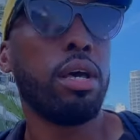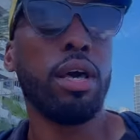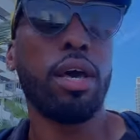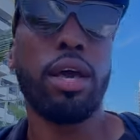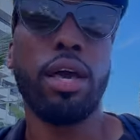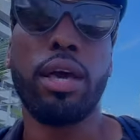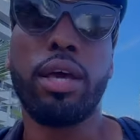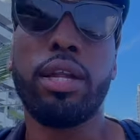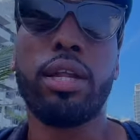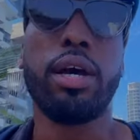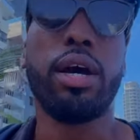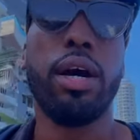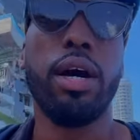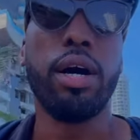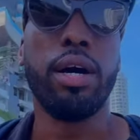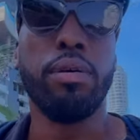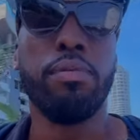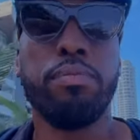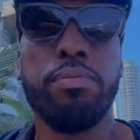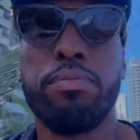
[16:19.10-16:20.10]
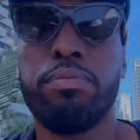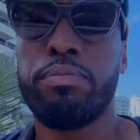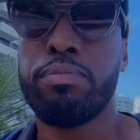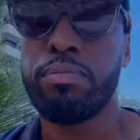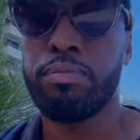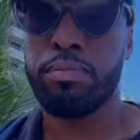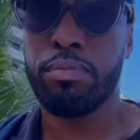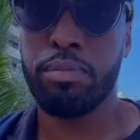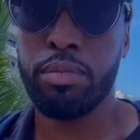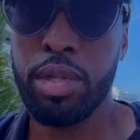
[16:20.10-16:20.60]
and um
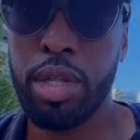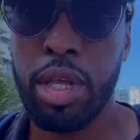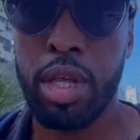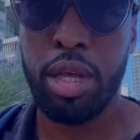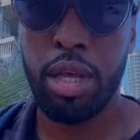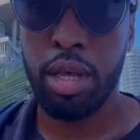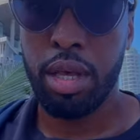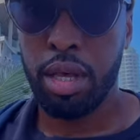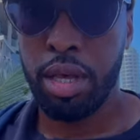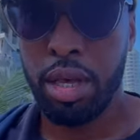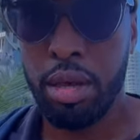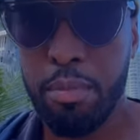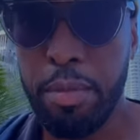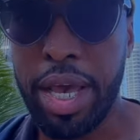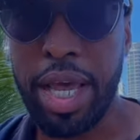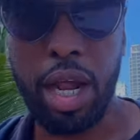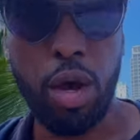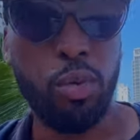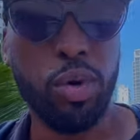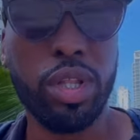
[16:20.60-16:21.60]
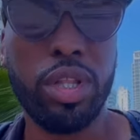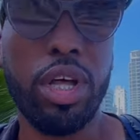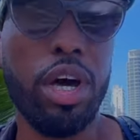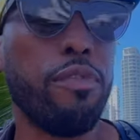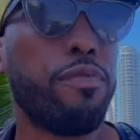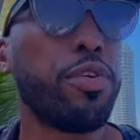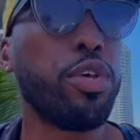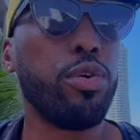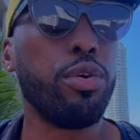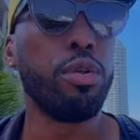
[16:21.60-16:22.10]
man, I would love
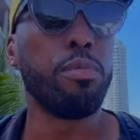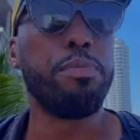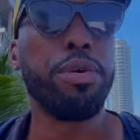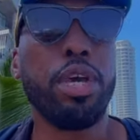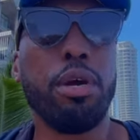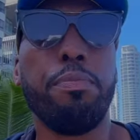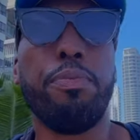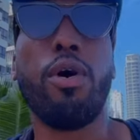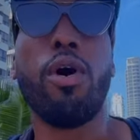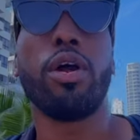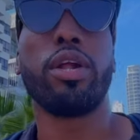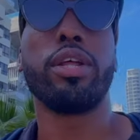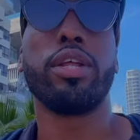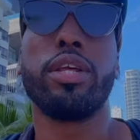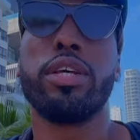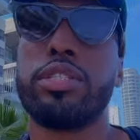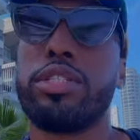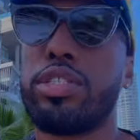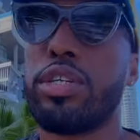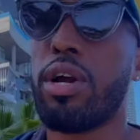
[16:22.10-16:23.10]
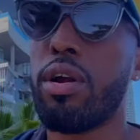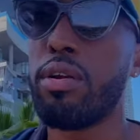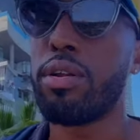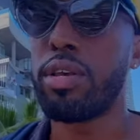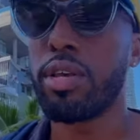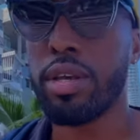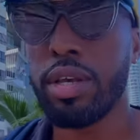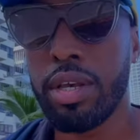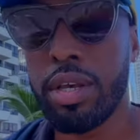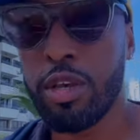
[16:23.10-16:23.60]
for you to be a part of this journey,
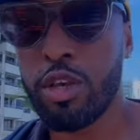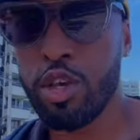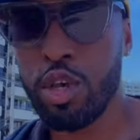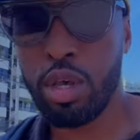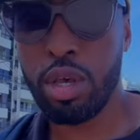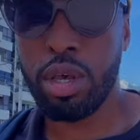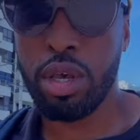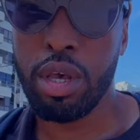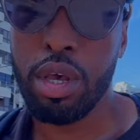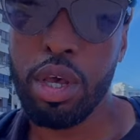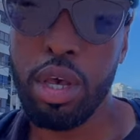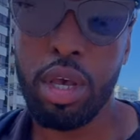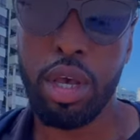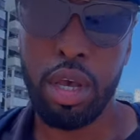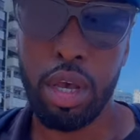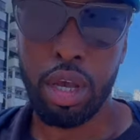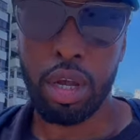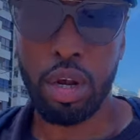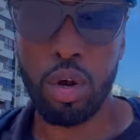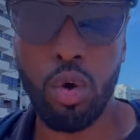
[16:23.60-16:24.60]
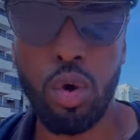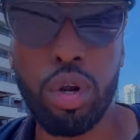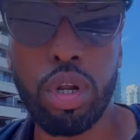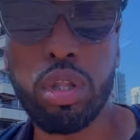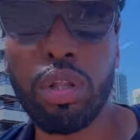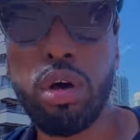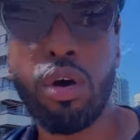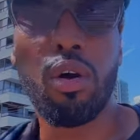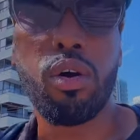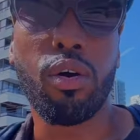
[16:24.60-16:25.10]
going
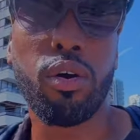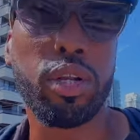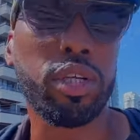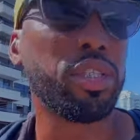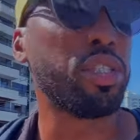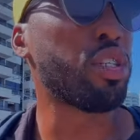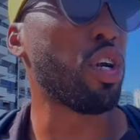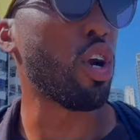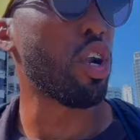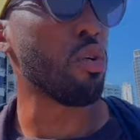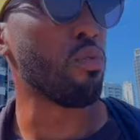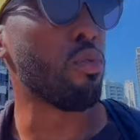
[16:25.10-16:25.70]
along on this journey